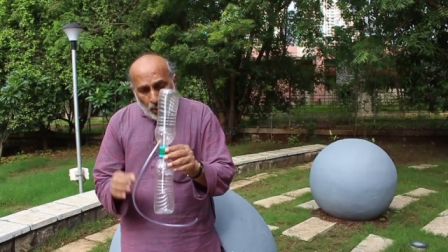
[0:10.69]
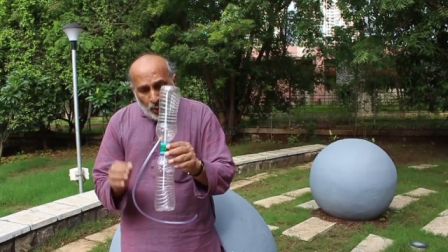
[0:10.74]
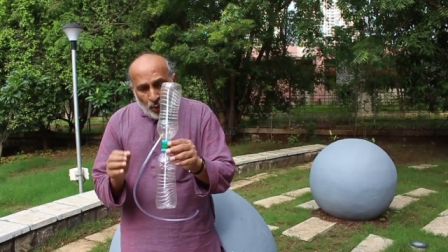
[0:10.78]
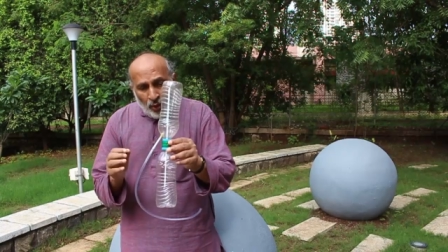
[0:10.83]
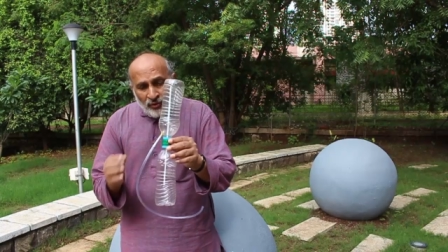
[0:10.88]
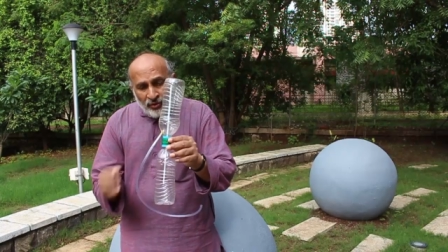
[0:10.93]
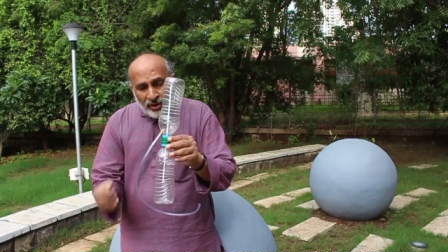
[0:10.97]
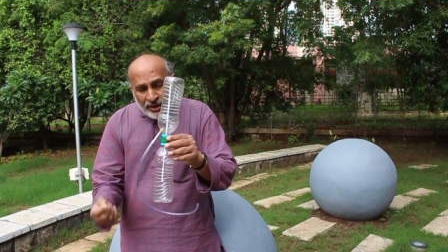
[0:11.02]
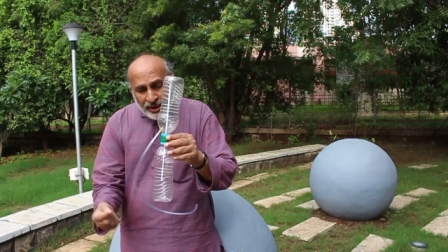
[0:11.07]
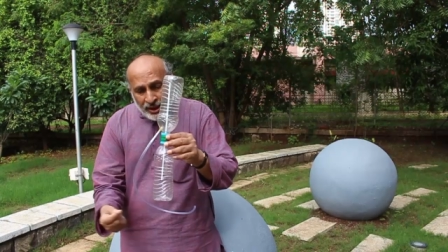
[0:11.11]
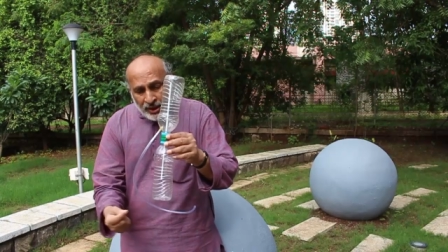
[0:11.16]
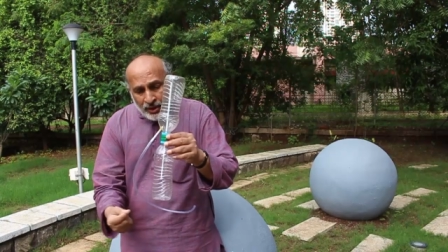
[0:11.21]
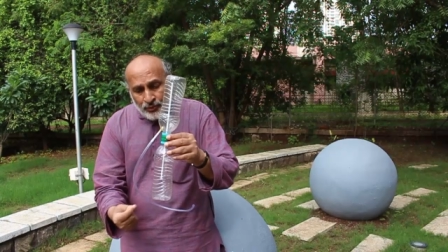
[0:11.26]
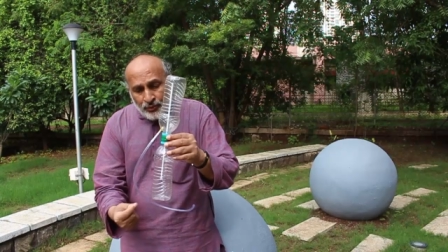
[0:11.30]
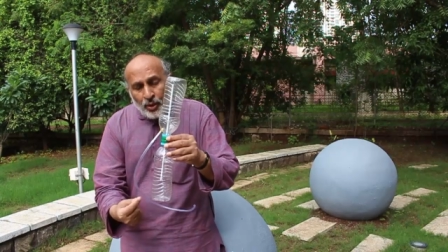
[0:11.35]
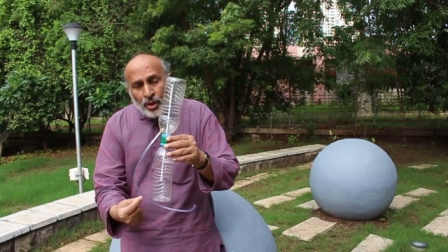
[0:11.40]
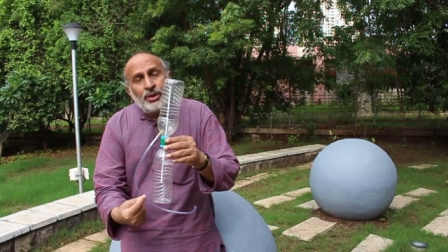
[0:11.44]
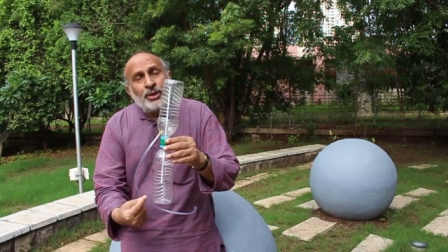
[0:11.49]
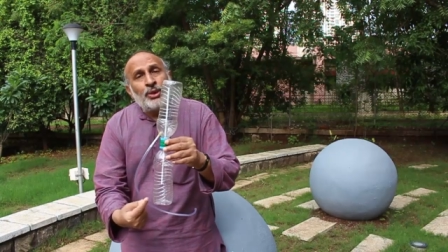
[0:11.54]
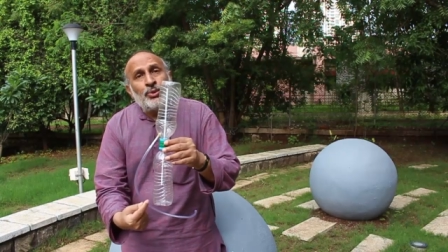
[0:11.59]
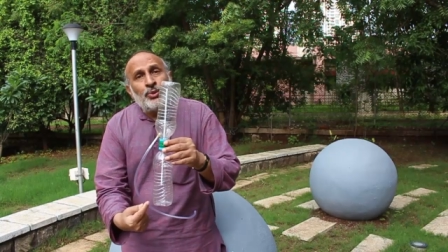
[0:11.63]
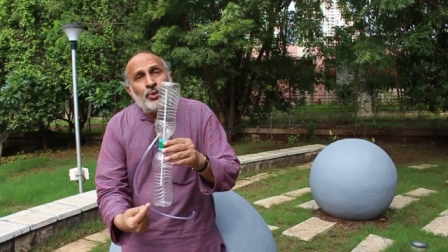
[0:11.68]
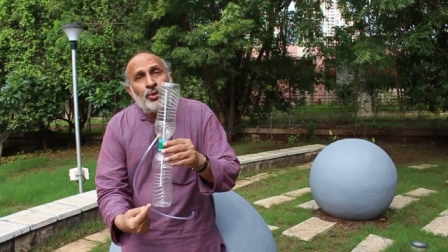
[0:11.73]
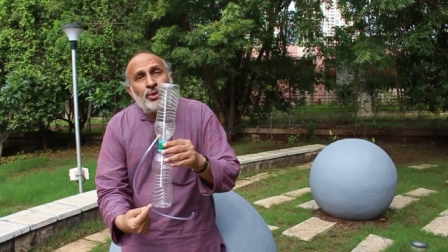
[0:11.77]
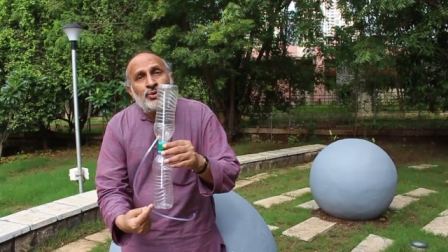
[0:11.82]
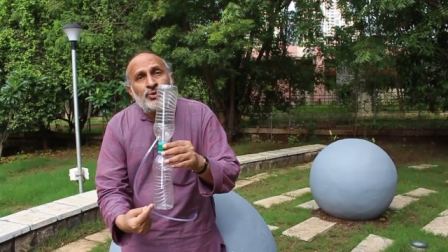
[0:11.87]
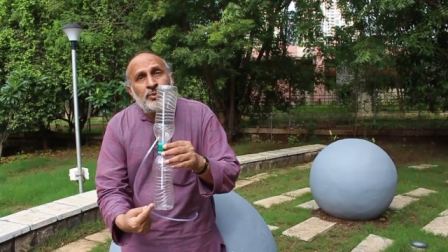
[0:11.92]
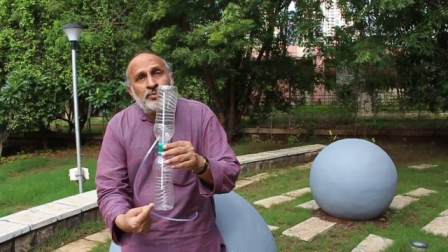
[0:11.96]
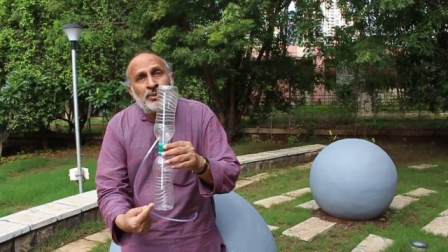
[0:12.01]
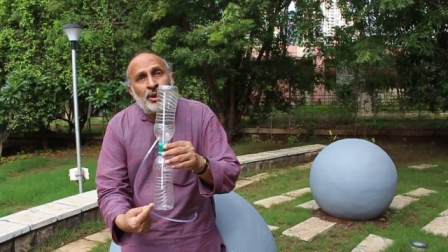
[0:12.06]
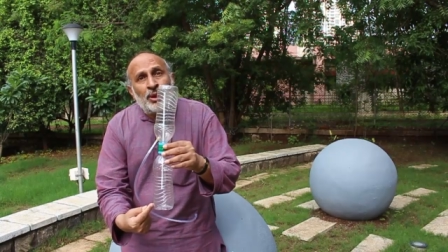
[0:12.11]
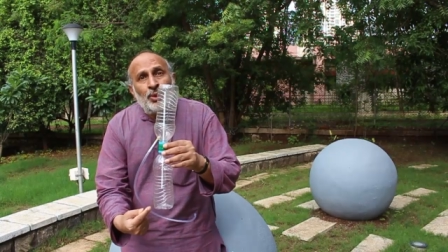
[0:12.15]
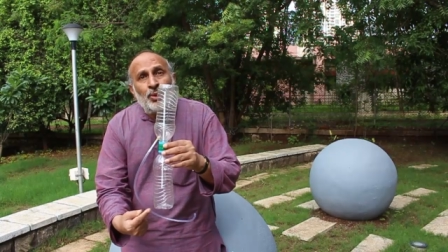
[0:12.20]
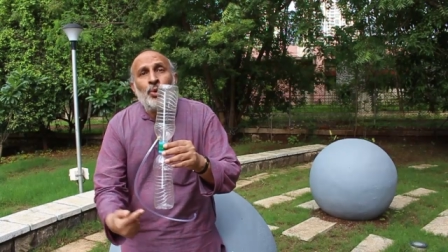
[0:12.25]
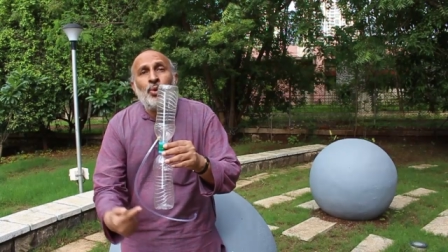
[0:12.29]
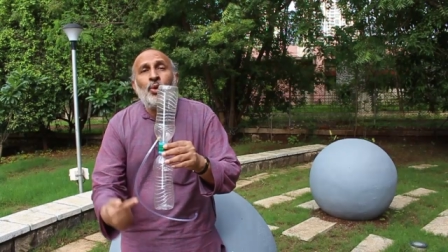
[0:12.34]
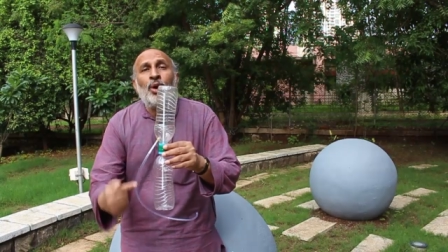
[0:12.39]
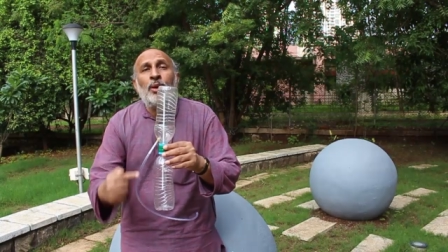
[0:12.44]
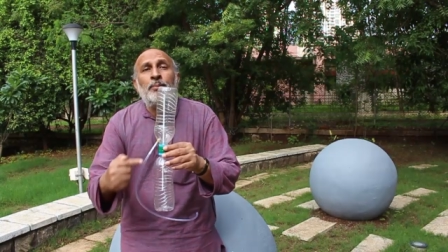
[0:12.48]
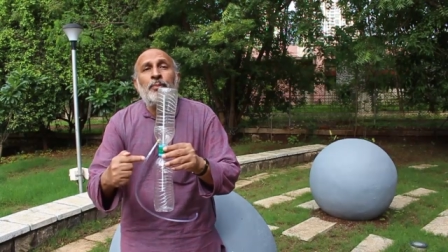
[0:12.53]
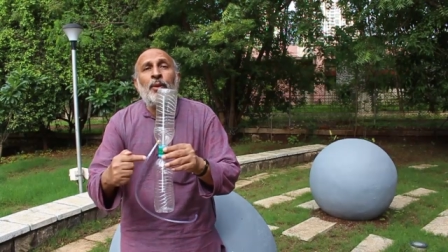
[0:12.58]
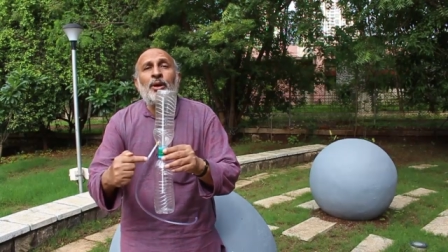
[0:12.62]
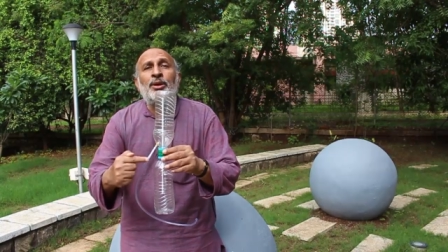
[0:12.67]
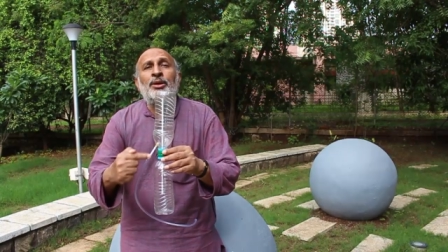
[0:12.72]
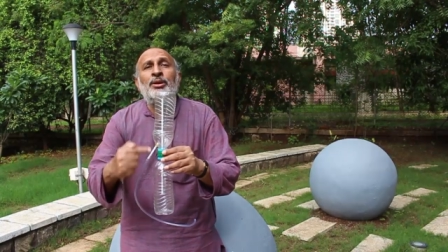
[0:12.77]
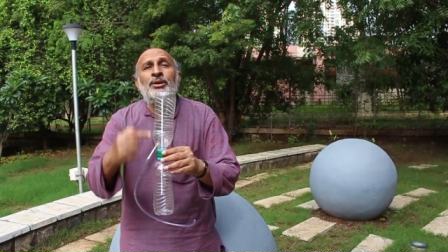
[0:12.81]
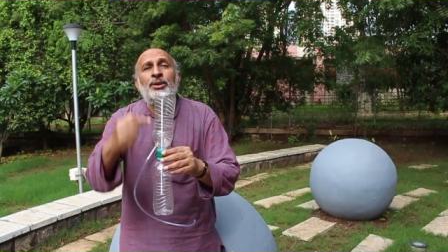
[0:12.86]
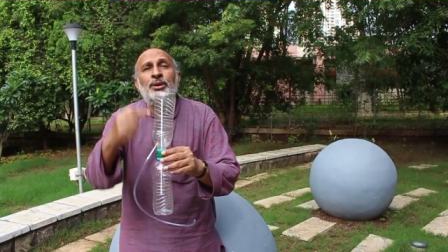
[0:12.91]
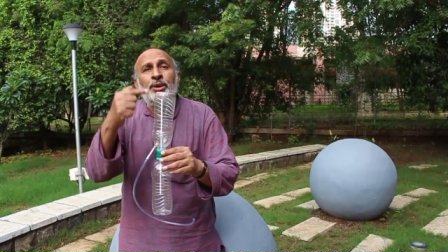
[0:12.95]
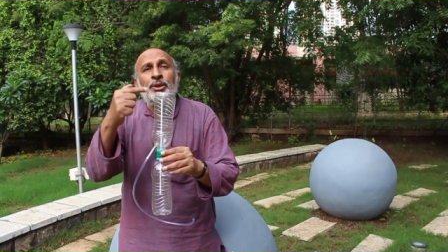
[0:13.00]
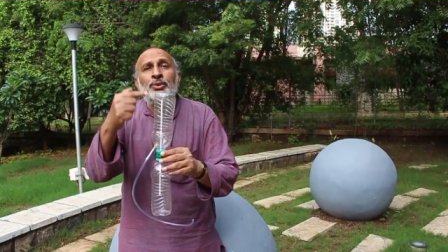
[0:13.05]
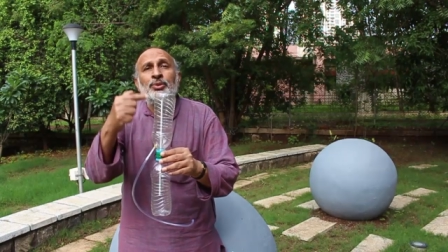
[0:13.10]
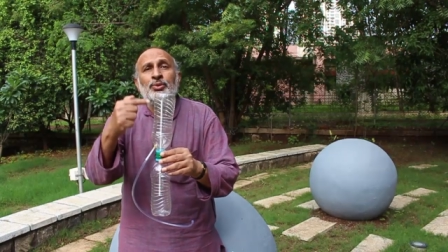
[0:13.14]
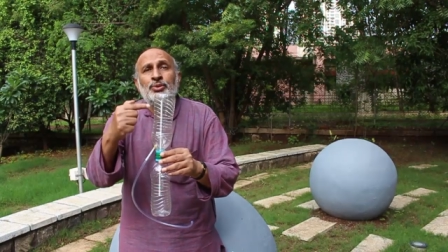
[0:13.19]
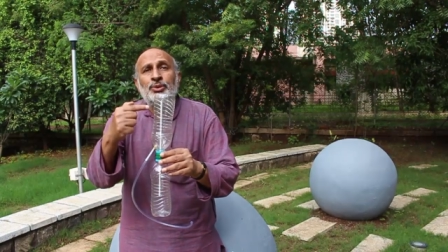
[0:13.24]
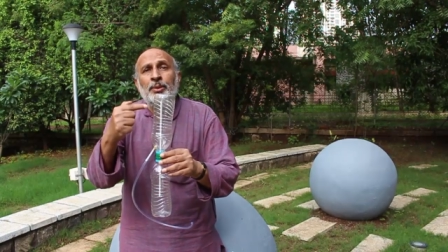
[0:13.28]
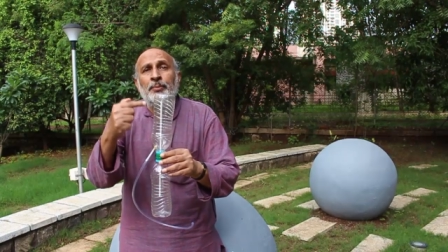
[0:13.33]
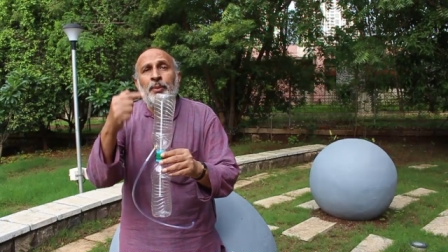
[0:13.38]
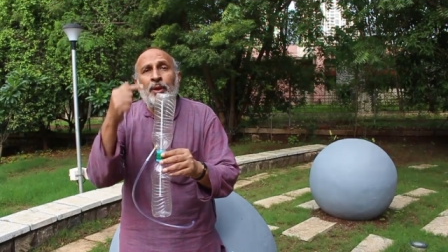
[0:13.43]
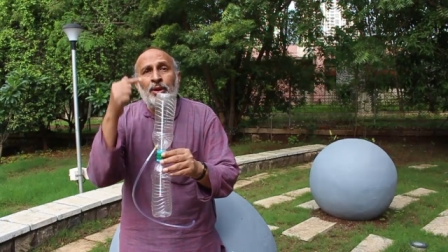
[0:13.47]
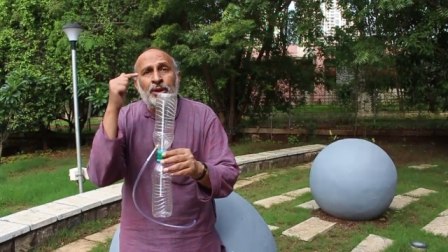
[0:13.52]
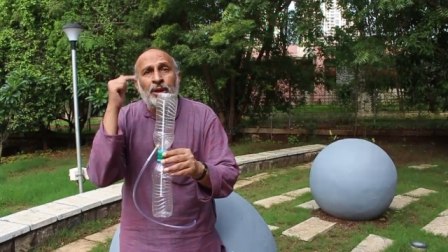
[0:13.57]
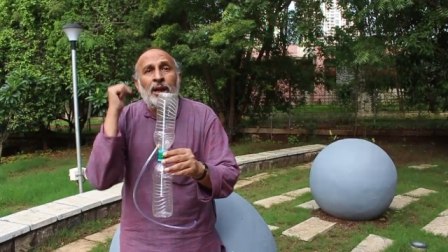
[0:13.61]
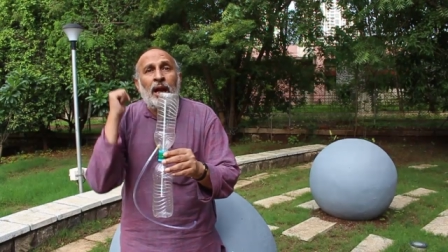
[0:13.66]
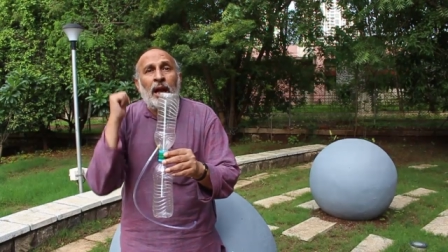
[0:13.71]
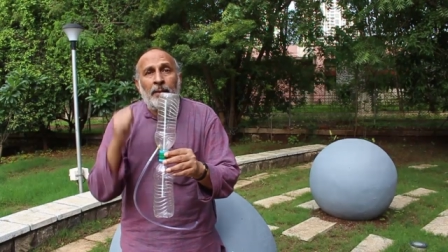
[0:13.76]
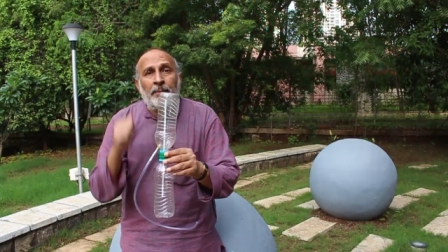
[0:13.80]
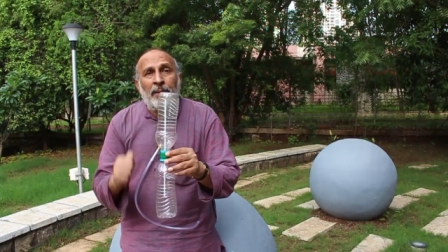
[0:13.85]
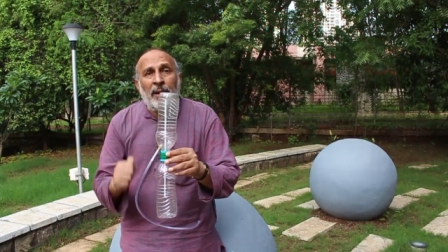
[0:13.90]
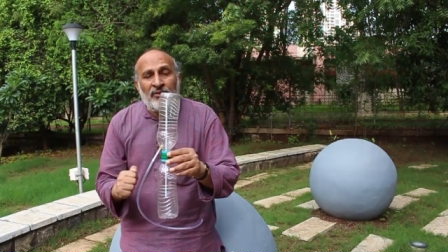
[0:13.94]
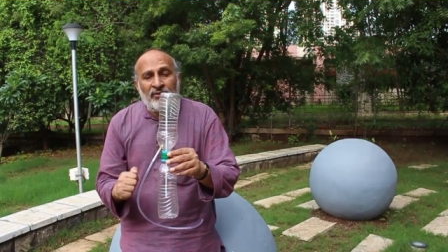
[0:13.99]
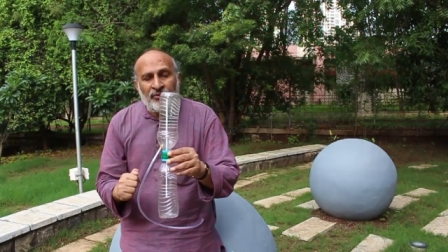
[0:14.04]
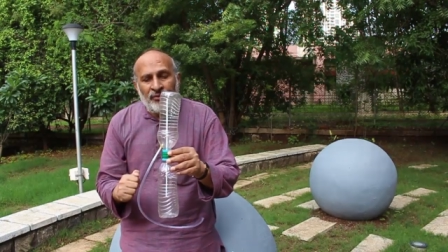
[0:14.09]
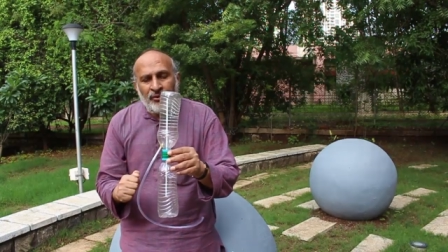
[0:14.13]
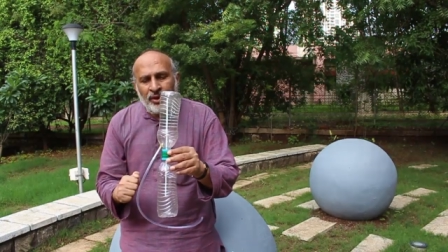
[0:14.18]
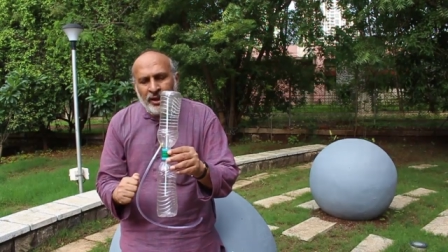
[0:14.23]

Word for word: Over here, water goes from the lower bottle to the bottle above.